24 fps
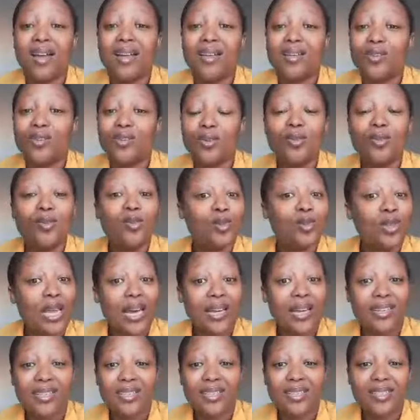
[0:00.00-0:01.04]
Don't do
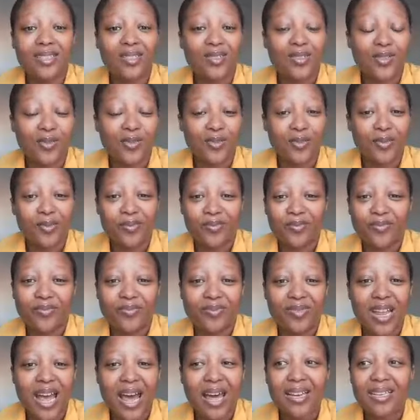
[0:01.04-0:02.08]
that. So
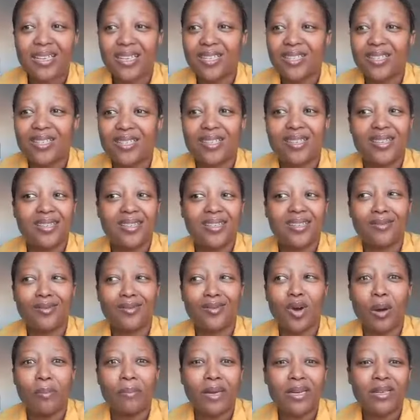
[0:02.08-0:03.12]
now I just
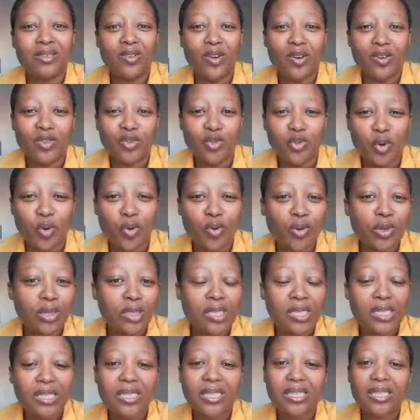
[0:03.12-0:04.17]
comment on
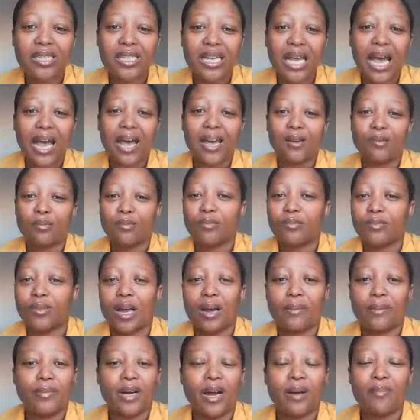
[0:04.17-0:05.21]
jokes.
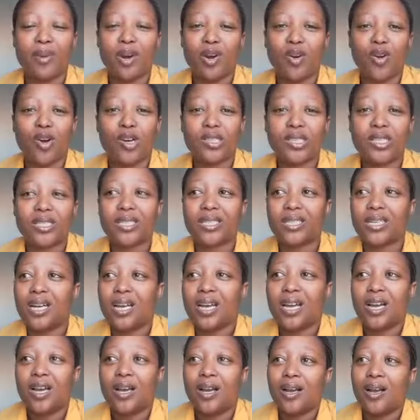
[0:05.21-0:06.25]
I'm a lot
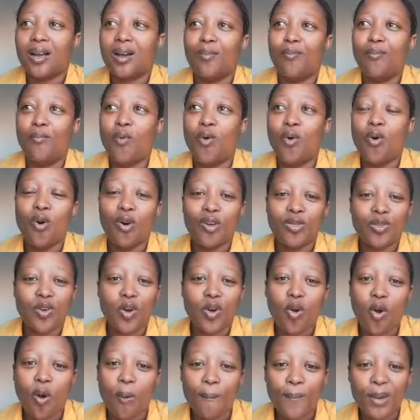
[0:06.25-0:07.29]
more on the
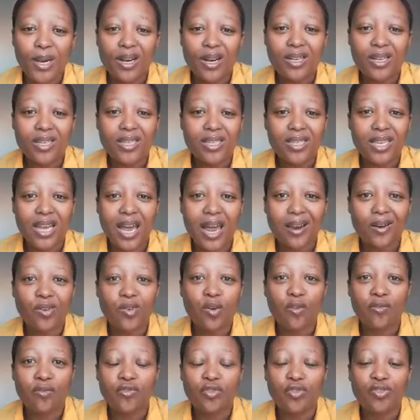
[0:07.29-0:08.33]
comedic side
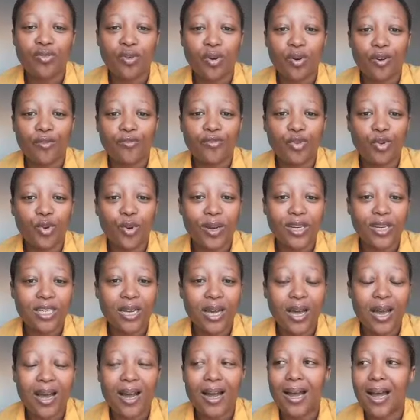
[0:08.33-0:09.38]
of Twitter.
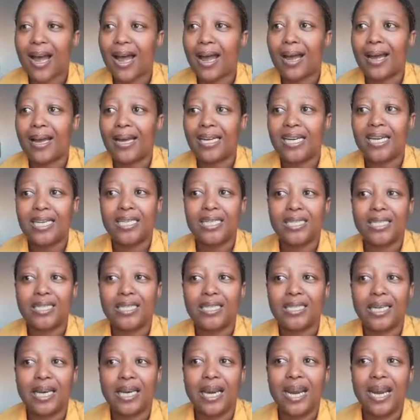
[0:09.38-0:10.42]
I
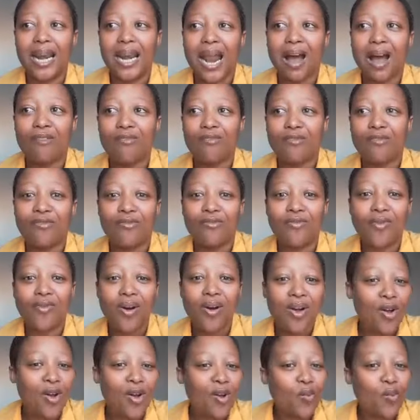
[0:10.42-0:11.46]
laugh
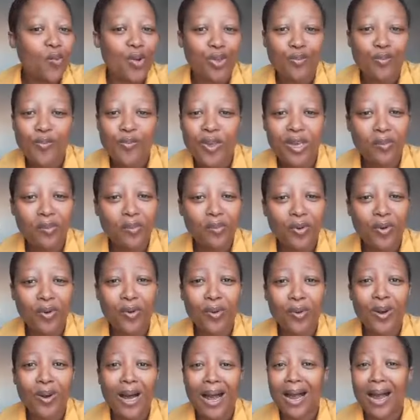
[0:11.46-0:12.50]
with people.
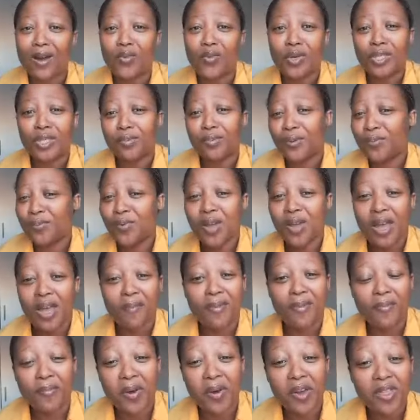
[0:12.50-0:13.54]
I wish people happy
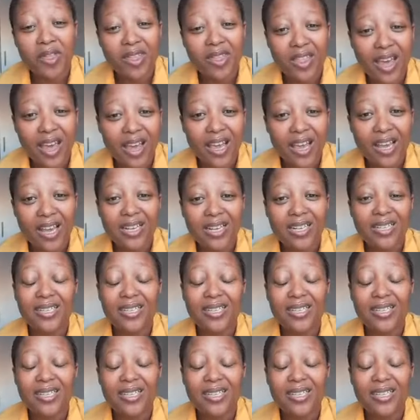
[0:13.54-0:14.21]
birthdays.